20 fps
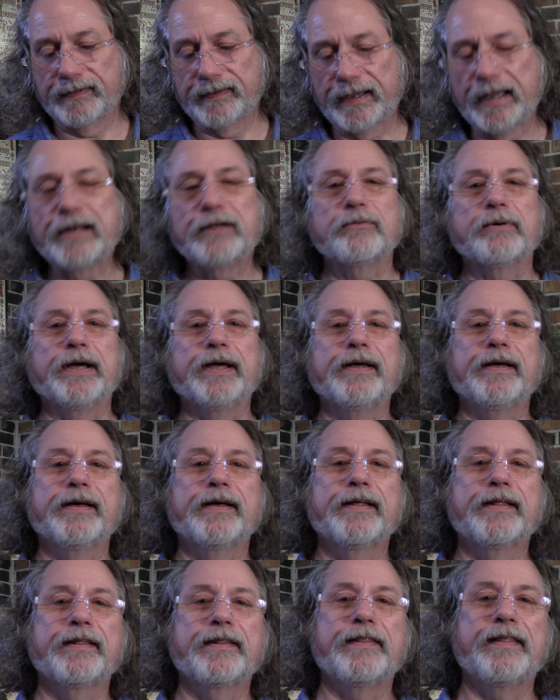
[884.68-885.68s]
Anyway,
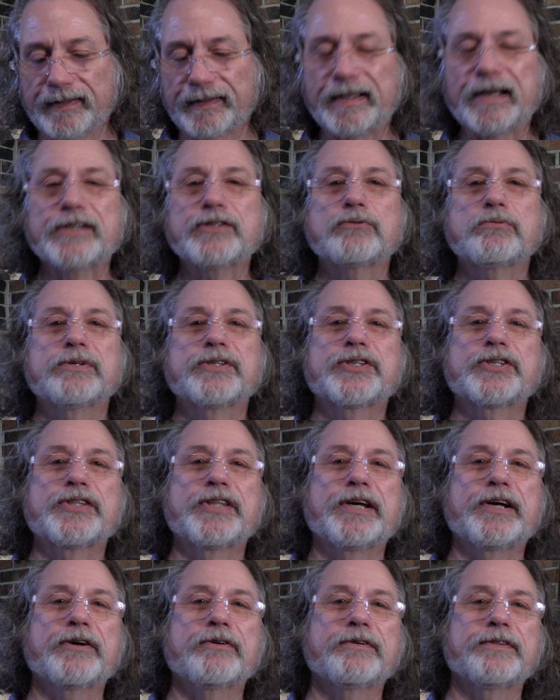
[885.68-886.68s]
that's what's
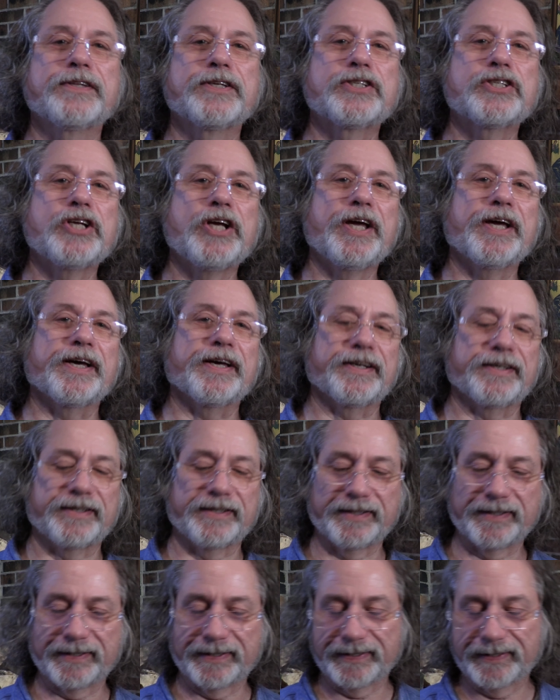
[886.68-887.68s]
there in the chant.
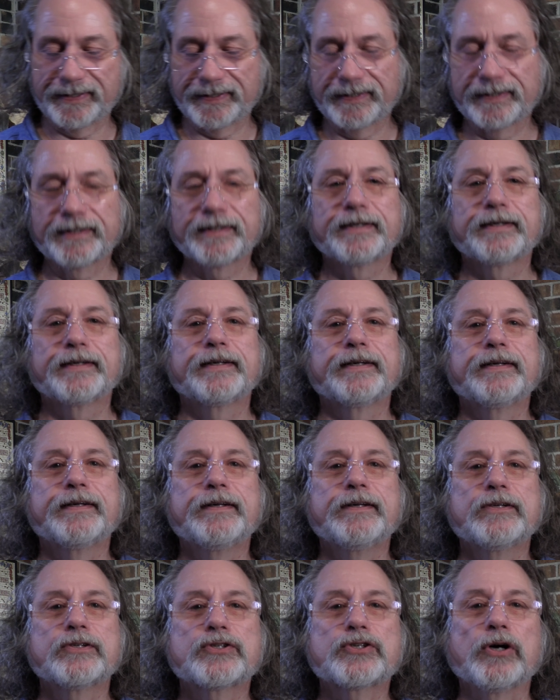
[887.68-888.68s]

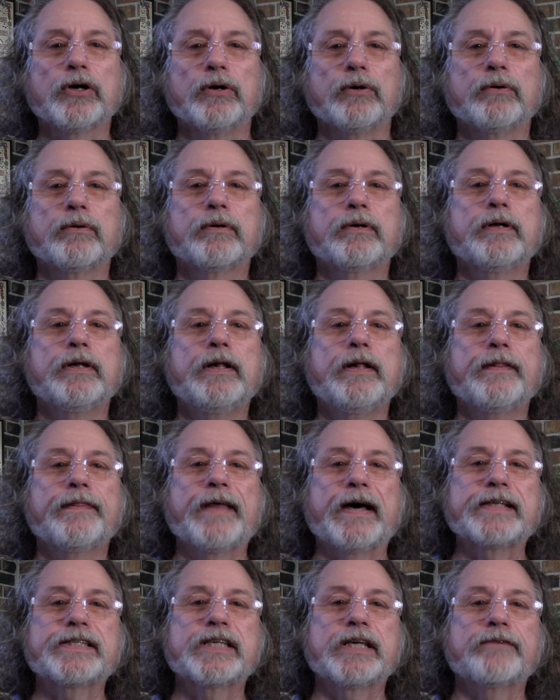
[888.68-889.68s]
So,
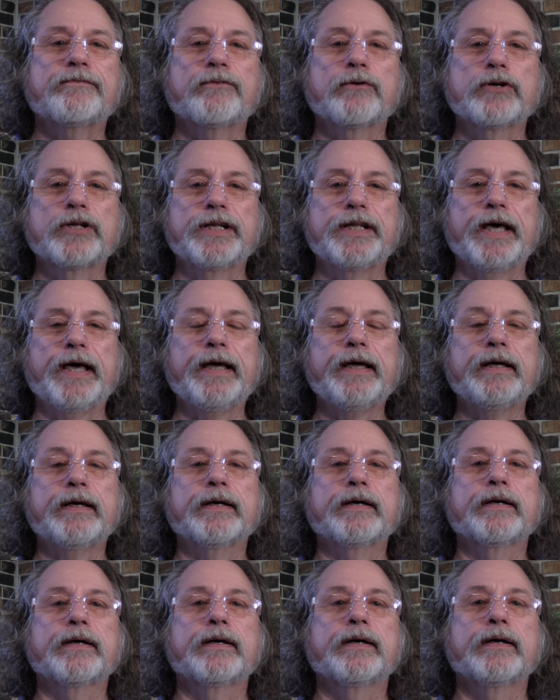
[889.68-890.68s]
that's it for today.
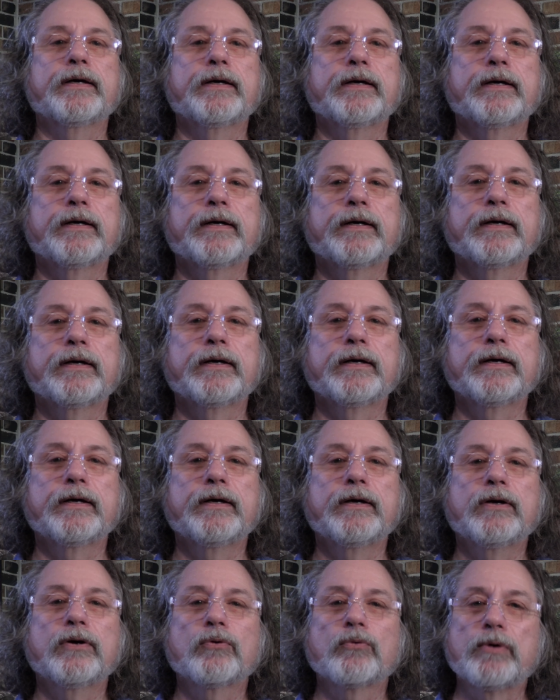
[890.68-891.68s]

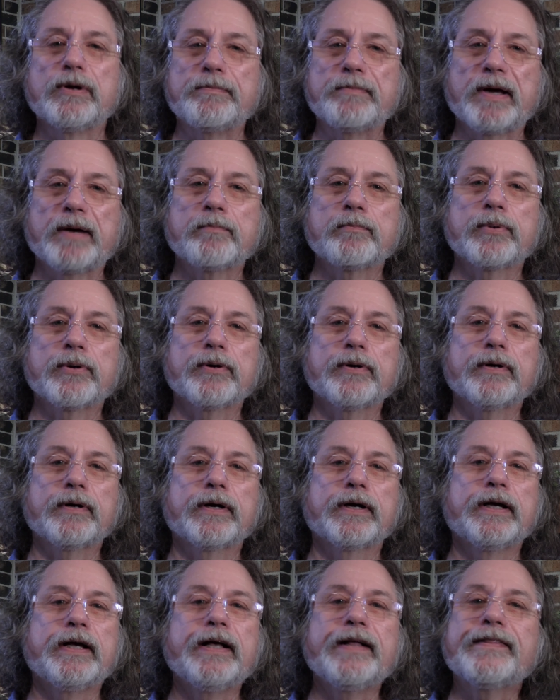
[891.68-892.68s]
Remember,
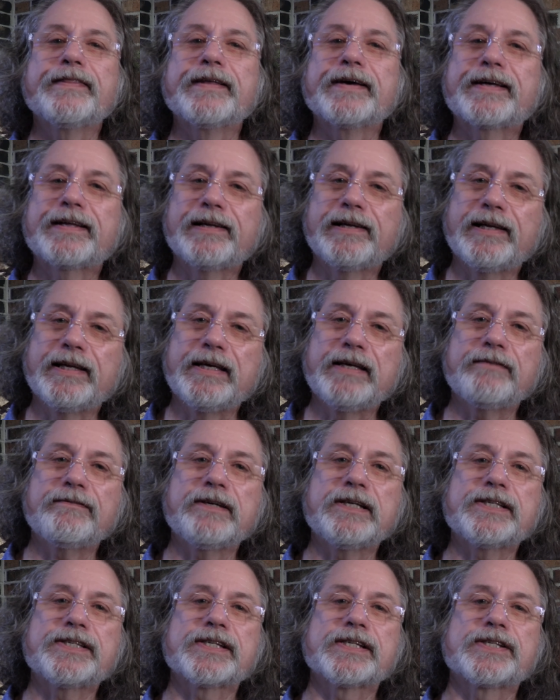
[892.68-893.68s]
the
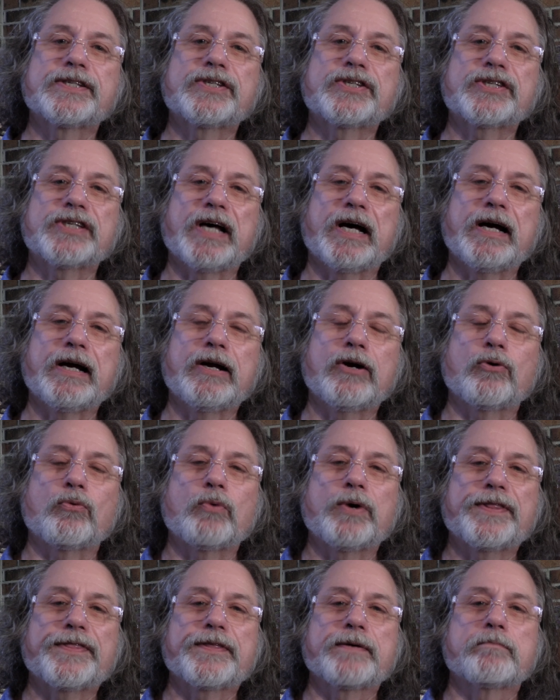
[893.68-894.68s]
Clivis is sung
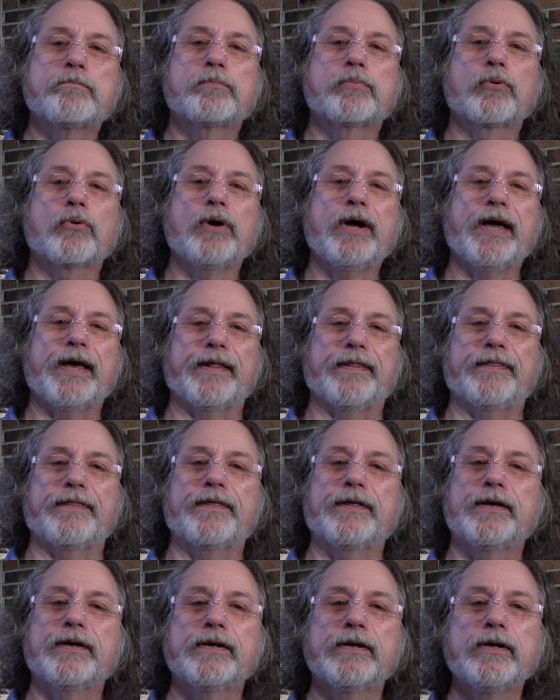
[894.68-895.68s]
with a breath.
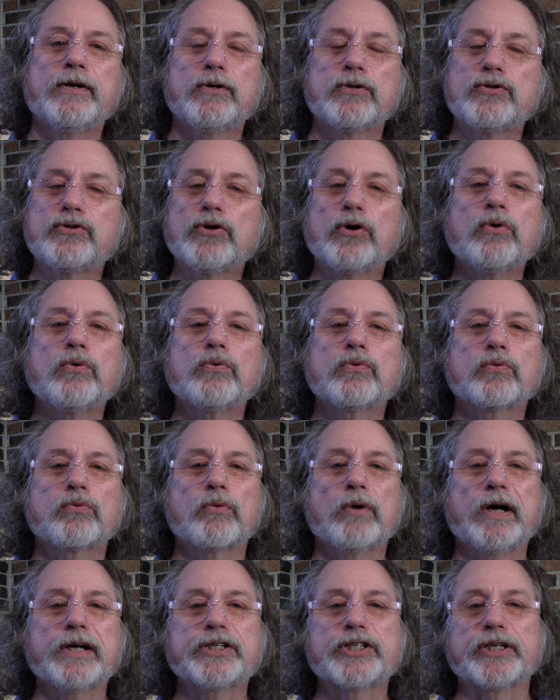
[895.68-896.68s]
Don't
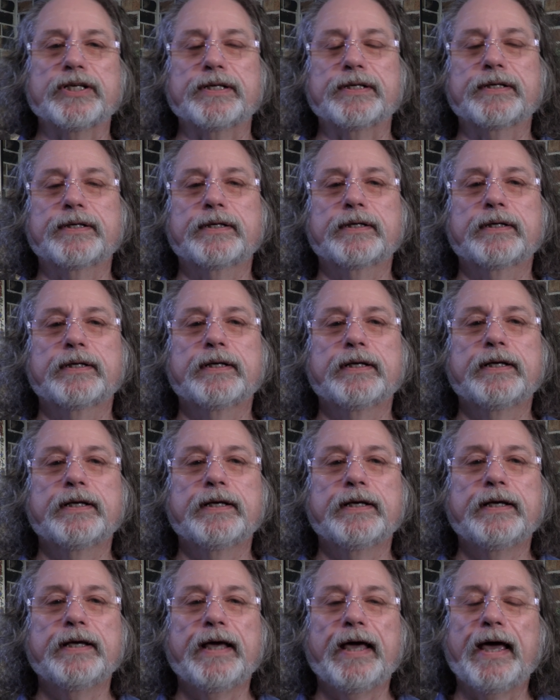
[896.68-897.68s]
rush it.
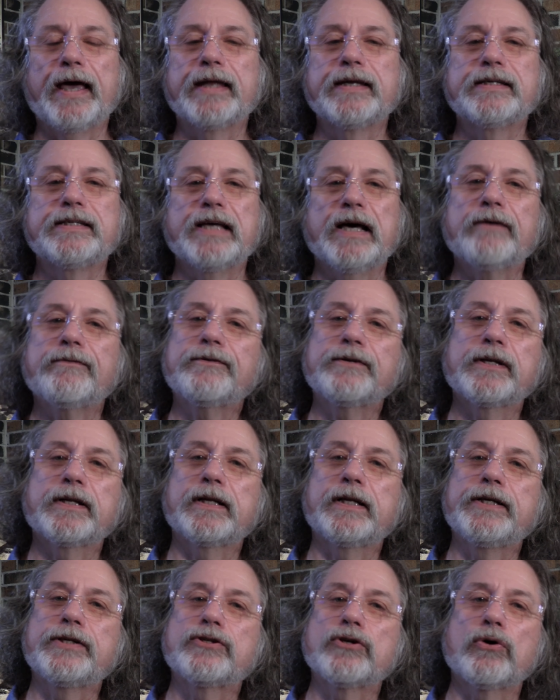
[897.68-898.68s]
and
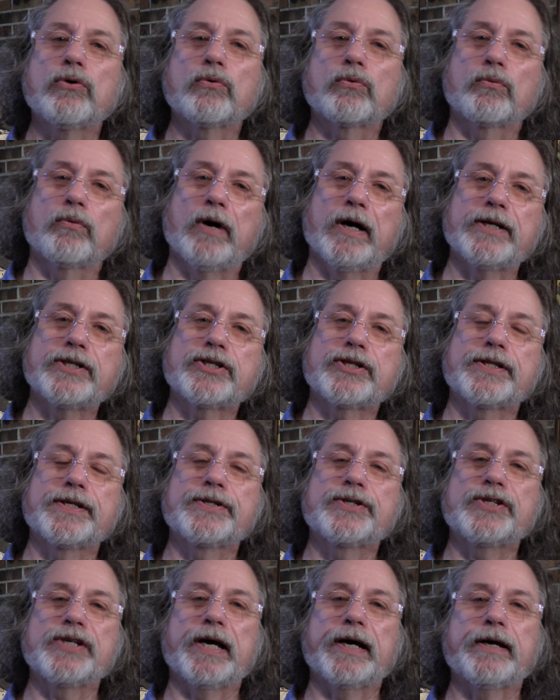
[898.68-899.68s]
definitely don't rush the
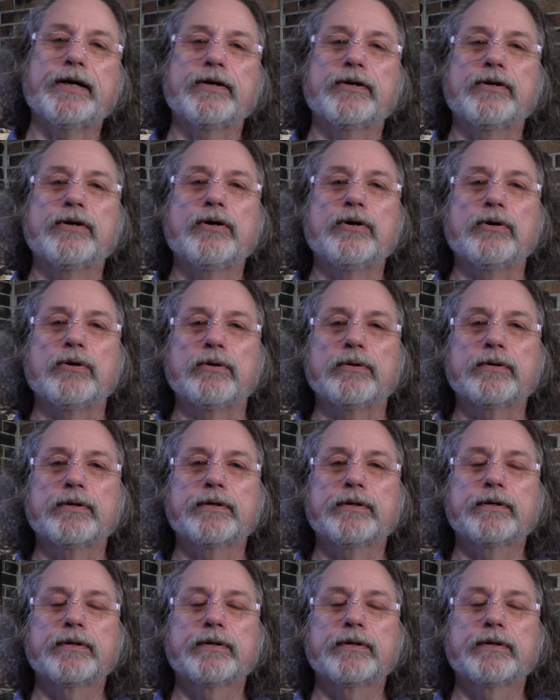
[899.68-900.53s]
second note.